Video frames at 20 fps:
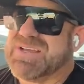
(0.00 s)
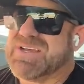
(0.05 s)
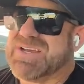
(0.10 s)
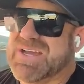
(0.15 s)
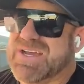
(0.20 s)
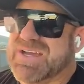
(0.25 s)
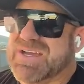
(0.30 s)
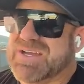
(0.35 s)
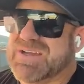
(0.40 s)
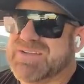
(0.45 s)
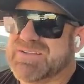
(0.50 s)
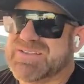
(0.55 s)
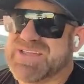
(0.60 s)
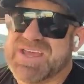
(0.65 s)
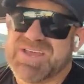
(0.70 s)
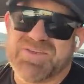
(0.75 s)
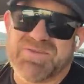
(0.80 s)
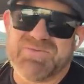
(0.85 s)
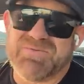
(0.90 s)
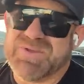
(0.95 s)
Uh,
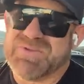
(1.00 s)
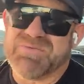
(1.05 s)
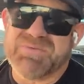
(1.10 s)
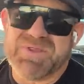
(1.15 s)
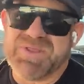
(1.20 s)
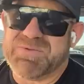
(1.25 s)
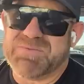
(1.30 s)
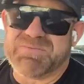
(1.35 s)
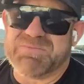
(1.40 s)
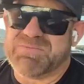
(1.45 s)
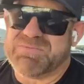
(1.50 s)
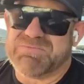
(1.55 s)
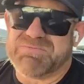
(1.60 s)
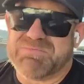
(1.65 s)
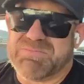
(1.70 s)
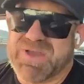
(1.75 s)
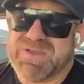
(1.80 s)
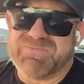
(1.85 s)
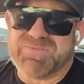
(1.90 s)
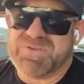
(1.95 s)
thank you, everybody.
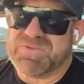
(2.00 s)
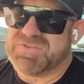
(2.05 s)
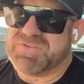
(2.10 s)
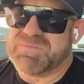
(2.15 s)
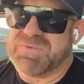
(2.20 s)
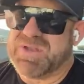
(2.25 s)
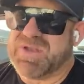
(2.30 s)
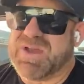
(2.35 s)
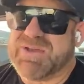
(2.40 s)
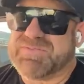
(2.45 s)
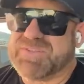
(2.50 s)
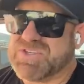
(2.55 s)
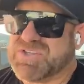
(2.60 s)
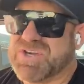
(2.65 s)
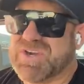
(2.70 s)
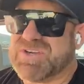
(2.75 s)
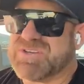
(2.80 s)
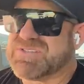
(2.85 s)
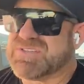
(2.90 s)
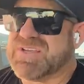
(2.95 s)
My views have been off the
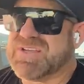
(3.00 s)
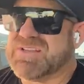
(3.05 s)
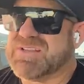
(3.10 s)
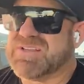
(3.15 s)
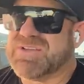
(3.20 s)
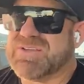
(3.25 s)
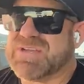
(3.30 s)
charts lately.